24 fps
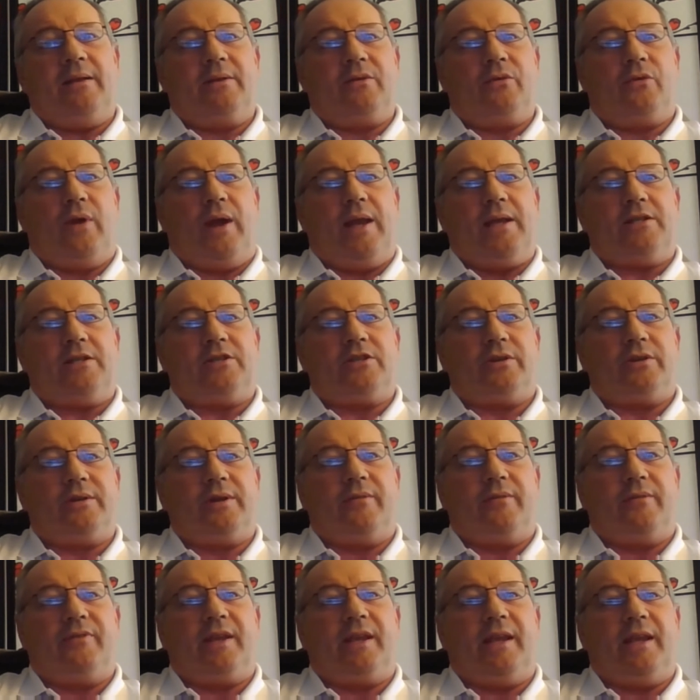great
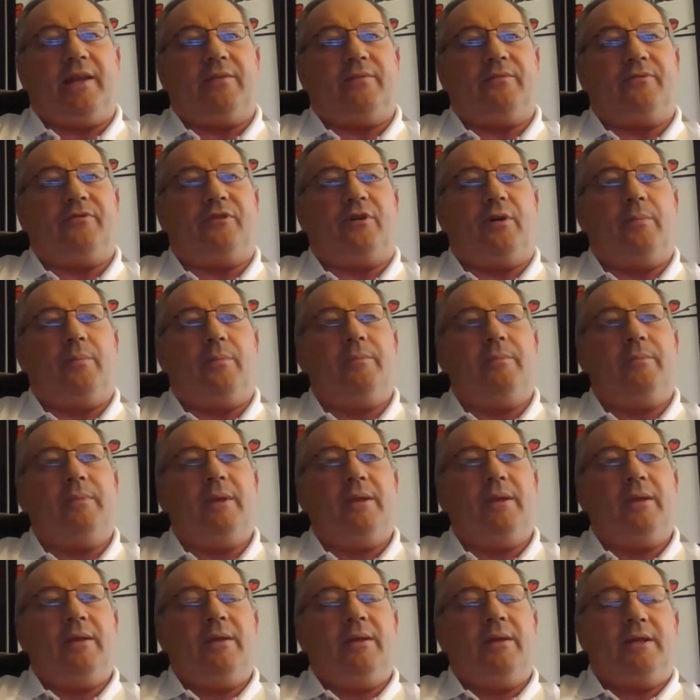certificate from
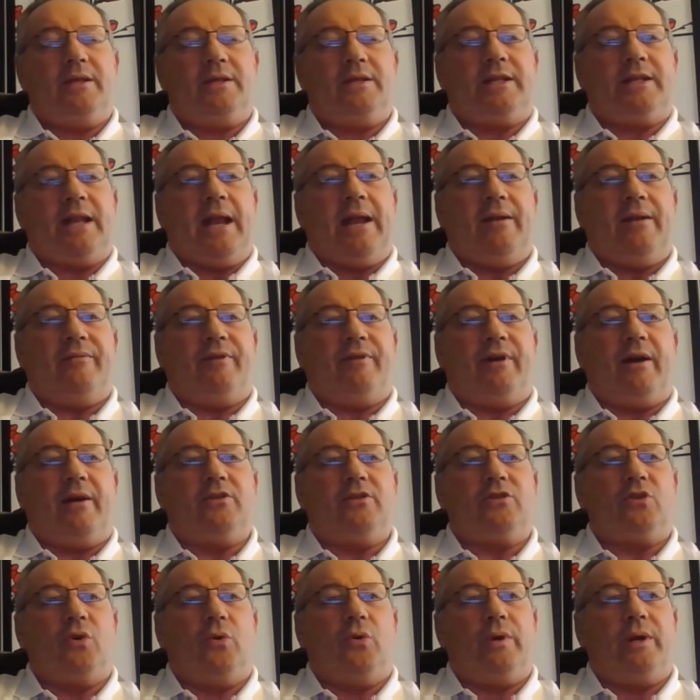the state of
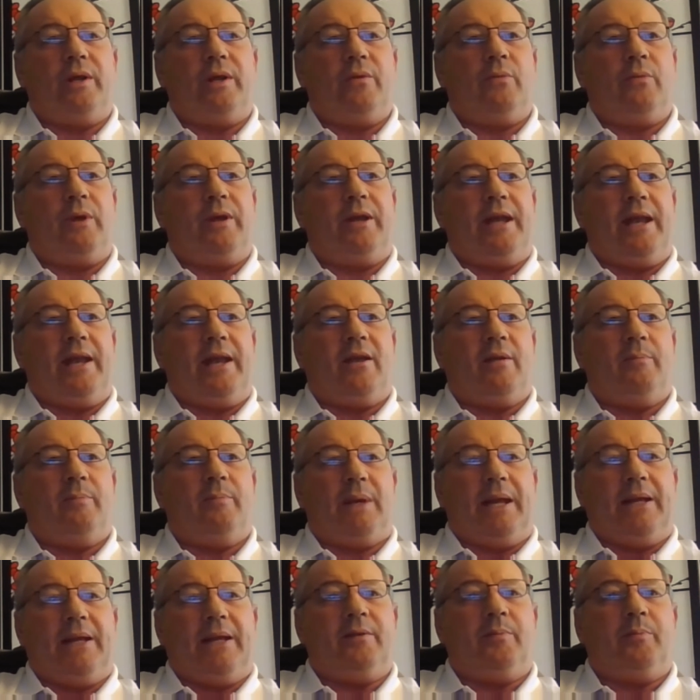Arizona when they
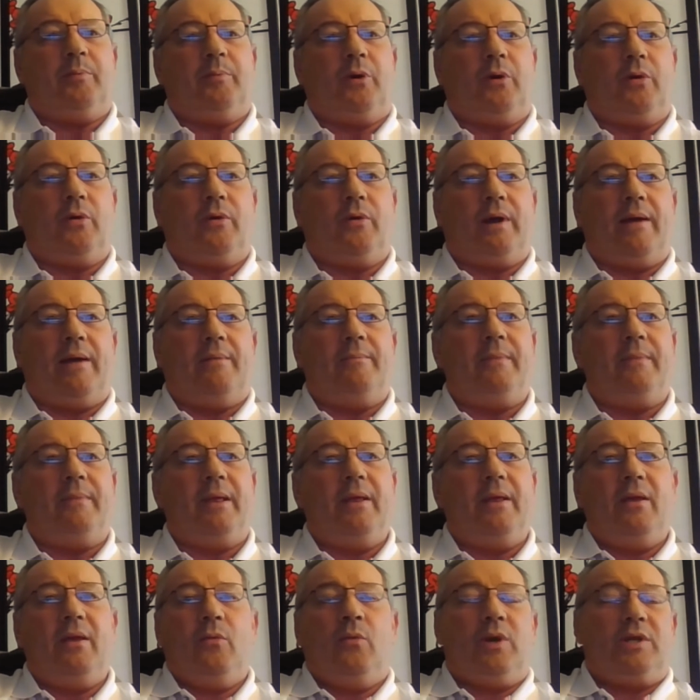complete the program,
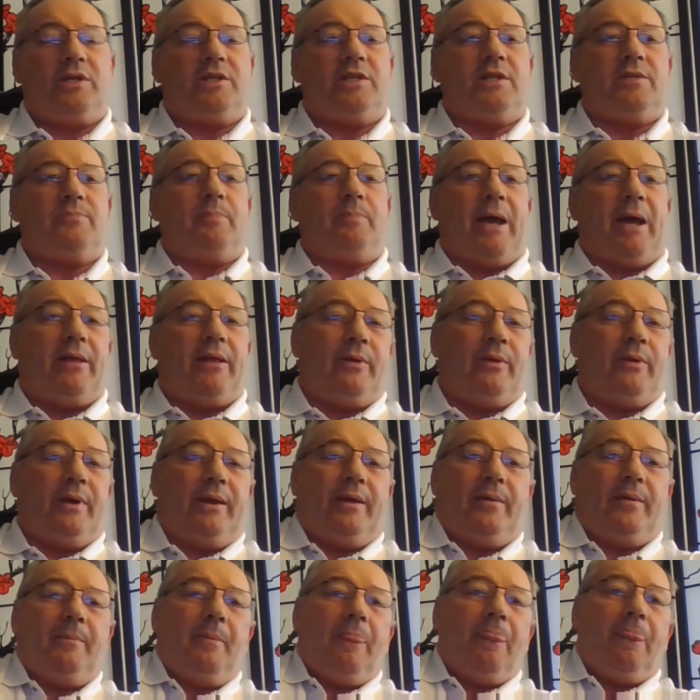which is, by the
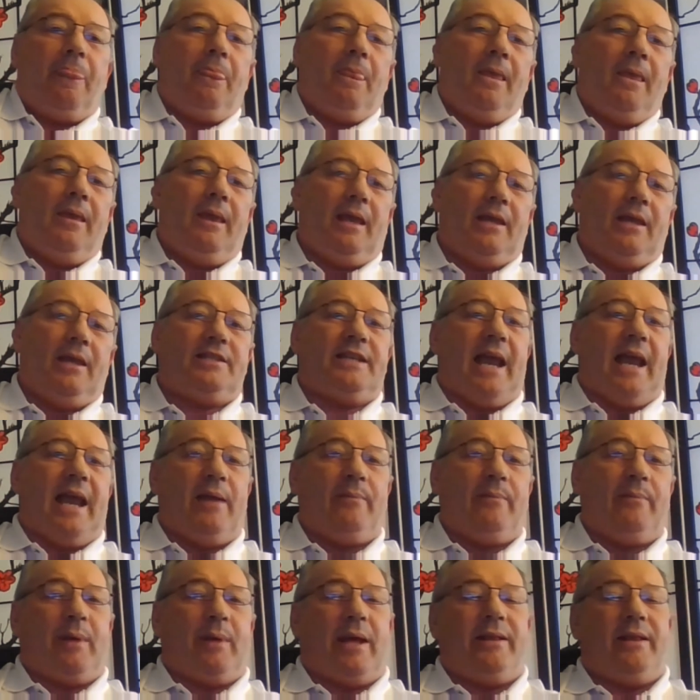way, it's
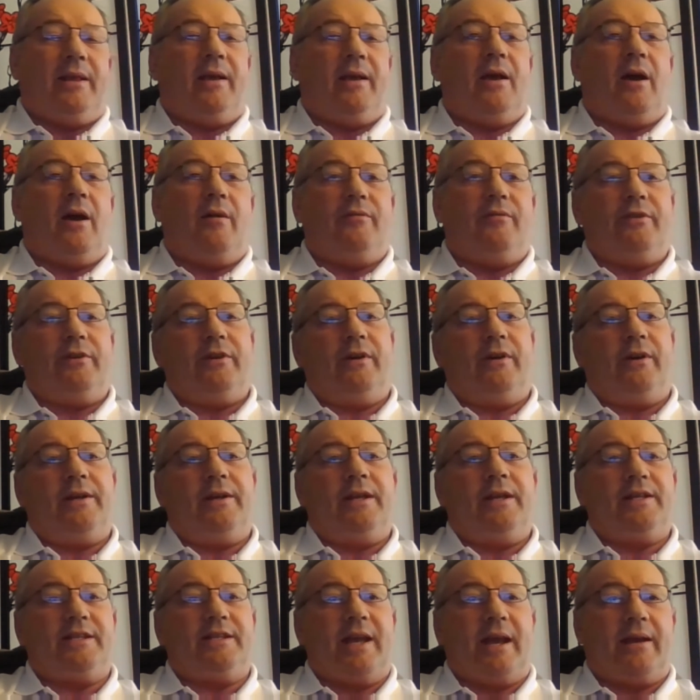signed by the governor and
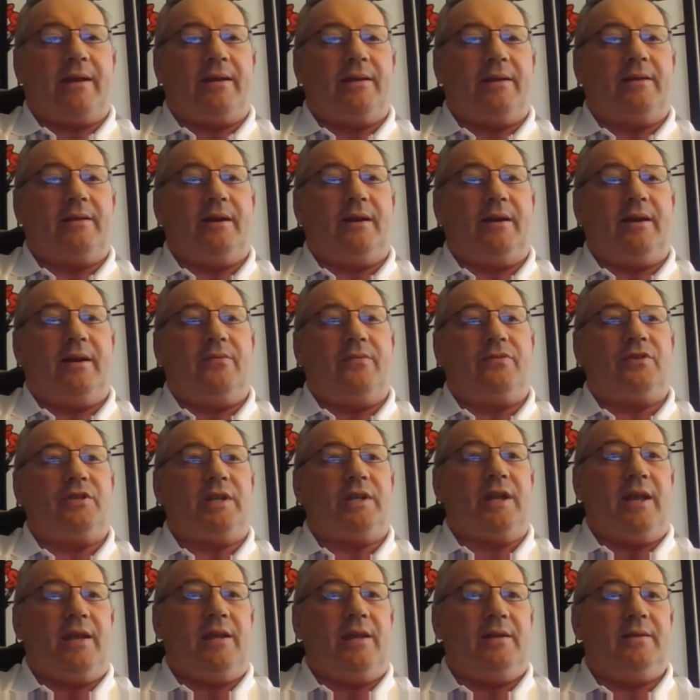the secretary of
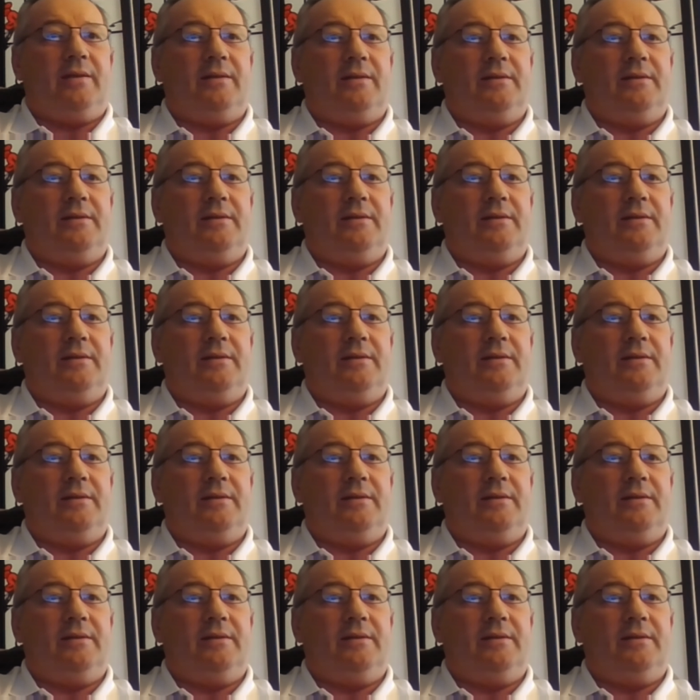state,